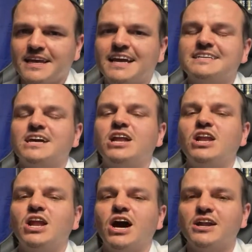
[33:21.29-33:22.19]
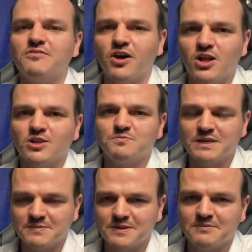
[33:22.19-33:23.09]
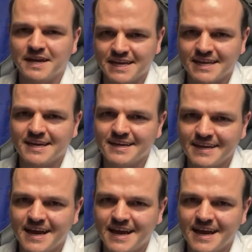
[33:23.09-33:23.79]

there's a lot of old people making Aliyah.